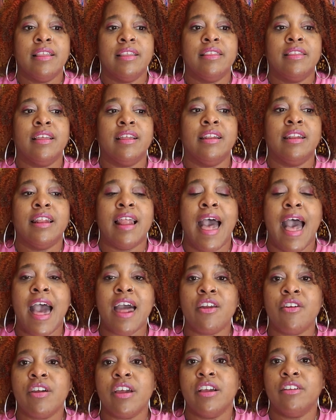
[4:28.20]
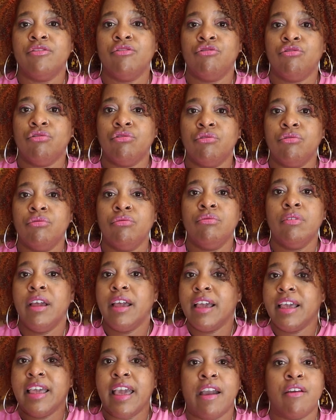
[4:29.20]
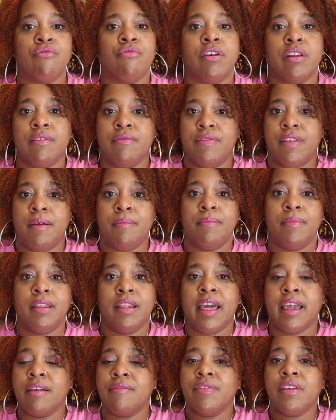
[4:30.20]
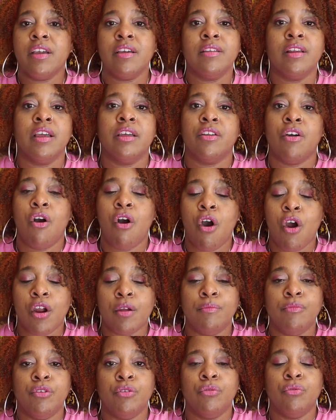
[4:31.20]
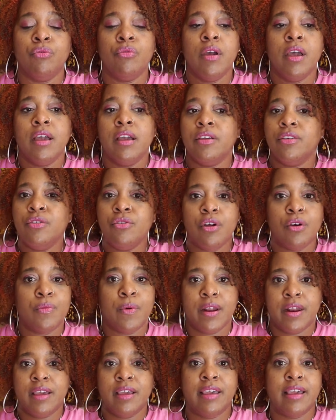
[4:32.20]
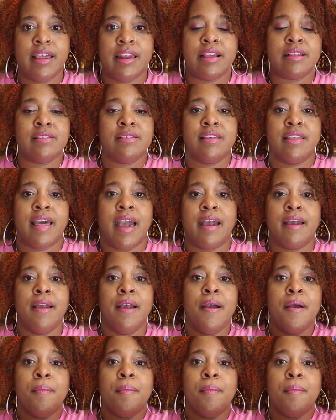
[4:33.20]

the latter is true, get rid of them. Like if they're there to harm you, you don't want to get into that.